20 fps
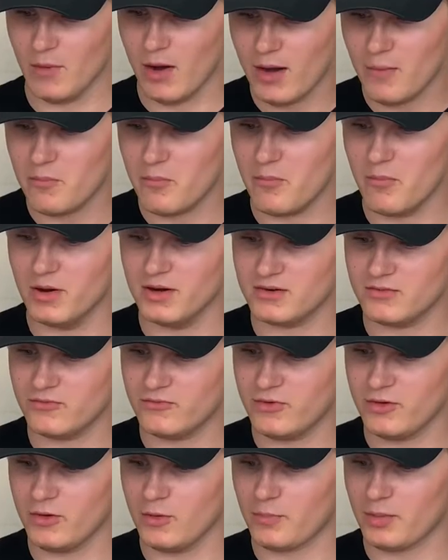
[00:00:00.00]
up, but
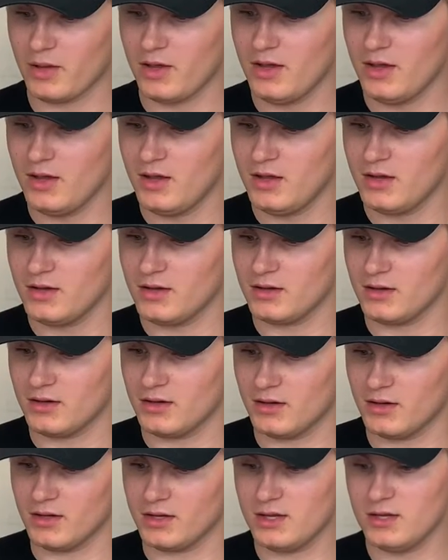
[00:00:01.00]
Philip
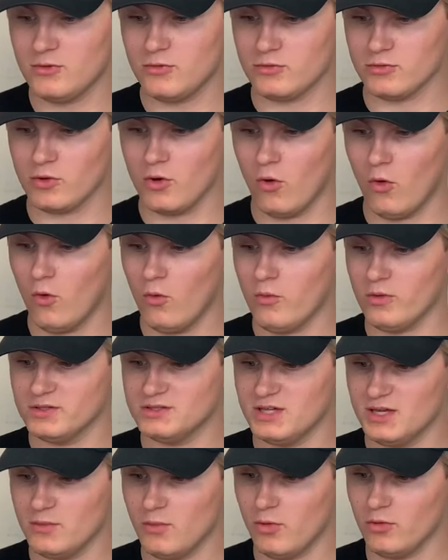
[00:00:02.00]
Hedl goal
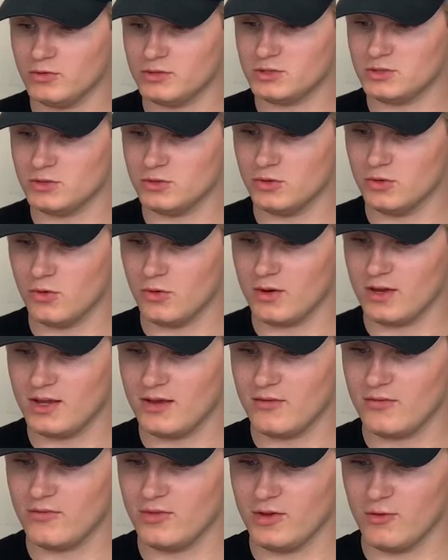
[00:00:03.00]
was able to
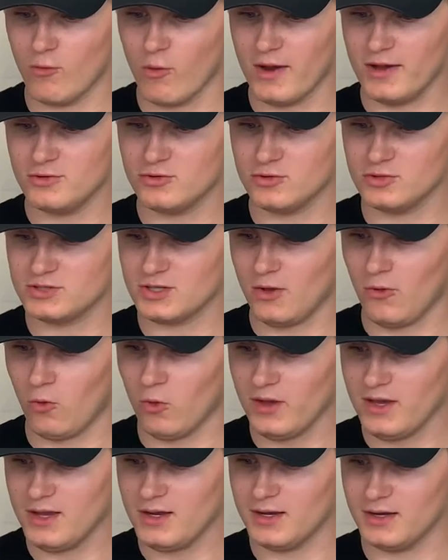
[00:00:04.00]
give the Rangers a
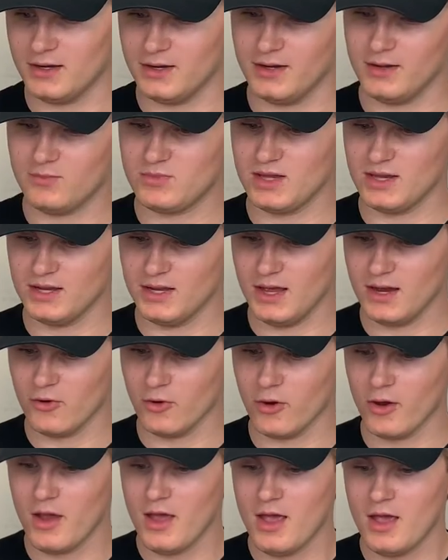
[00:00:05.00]
lead in an empty
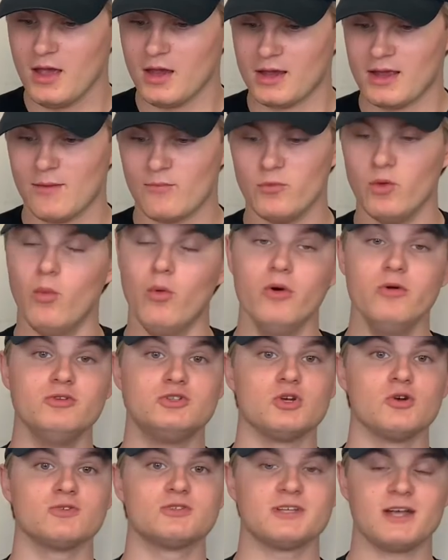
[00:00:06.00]
netter, kept the Blue
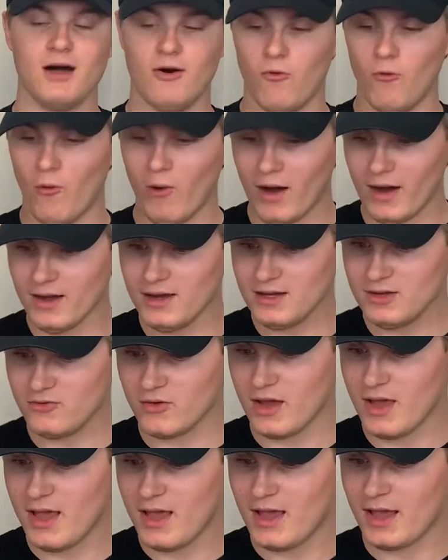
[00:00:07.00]
Shirts
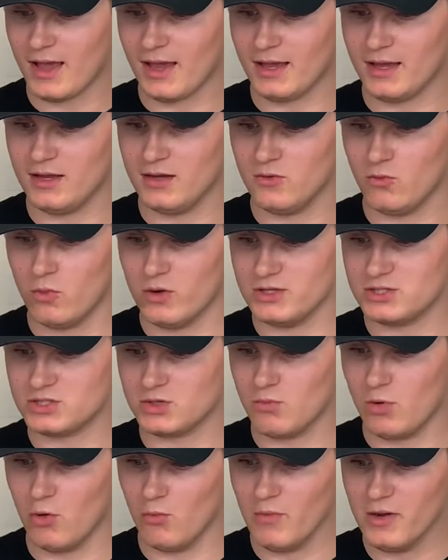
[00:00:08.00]
alive and with
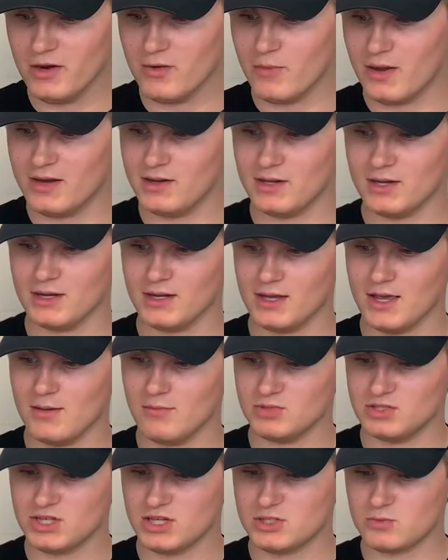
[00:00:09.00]
some momentum heading into
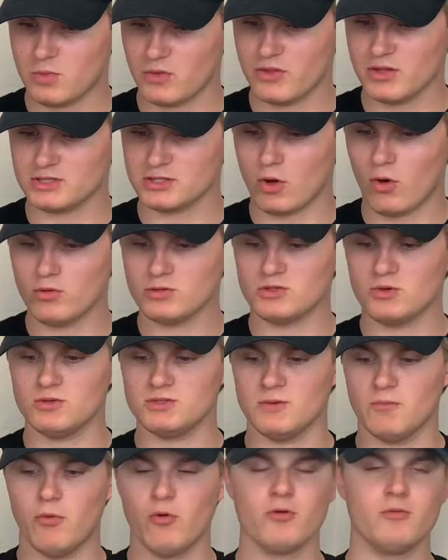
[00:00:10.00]
game 6. But this also
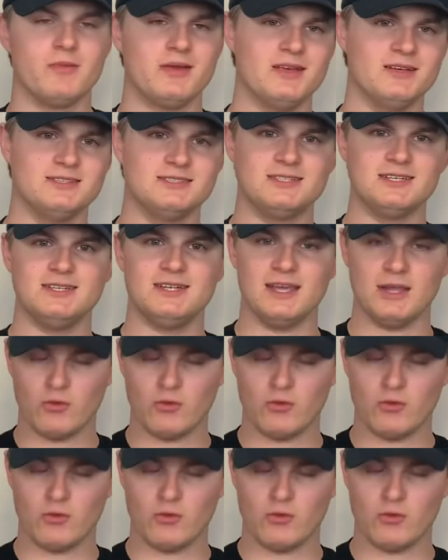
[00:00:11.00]
was important because Sidney